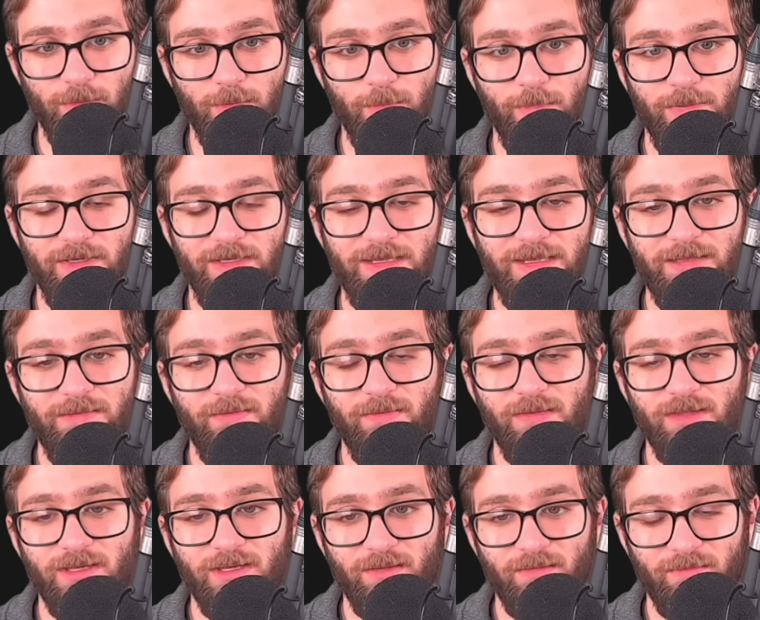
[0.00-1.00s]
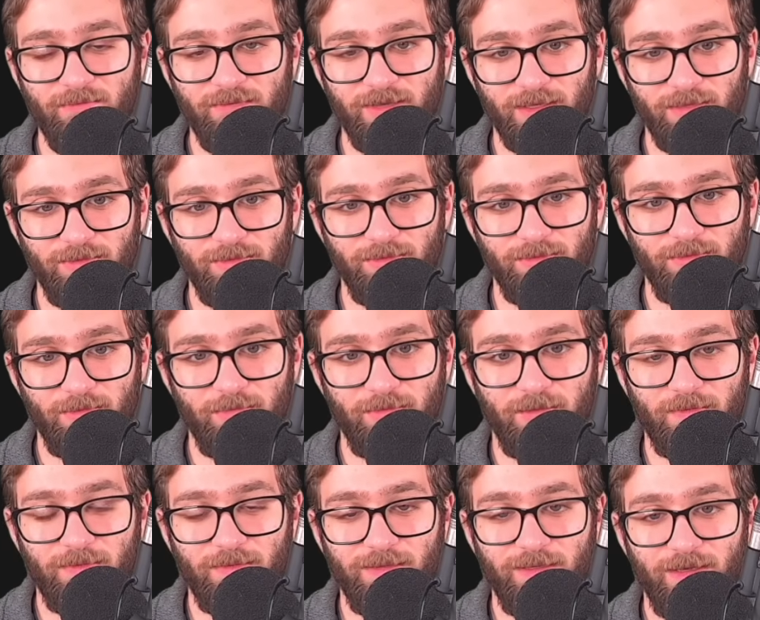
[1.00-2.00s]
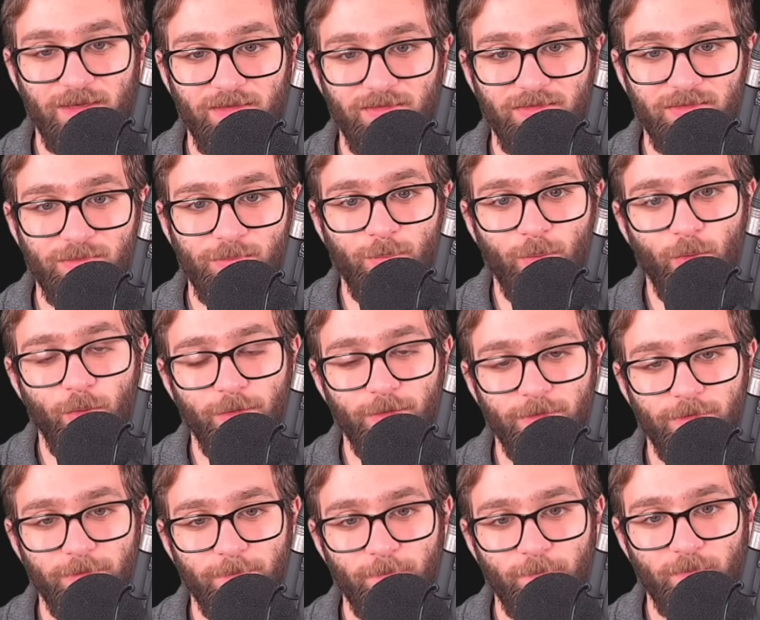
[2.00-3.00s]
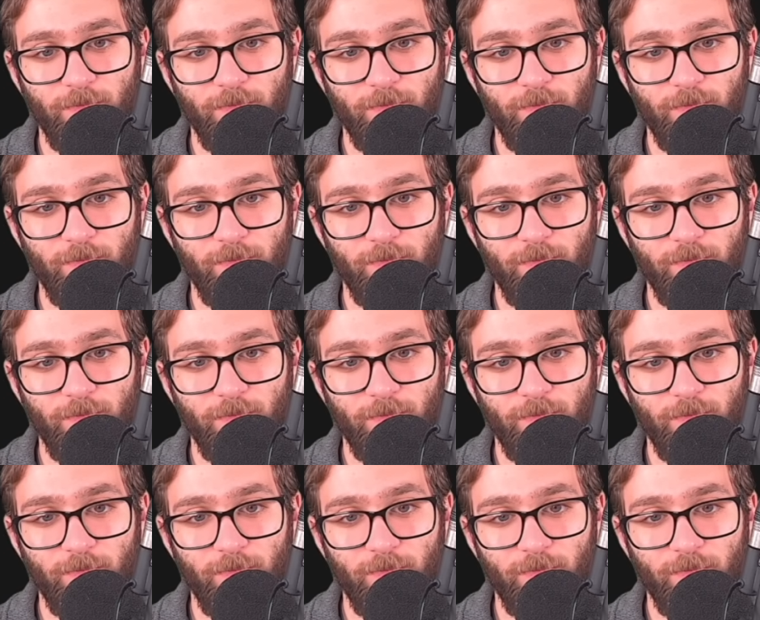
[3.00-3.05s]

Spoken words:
but in the event that the exporter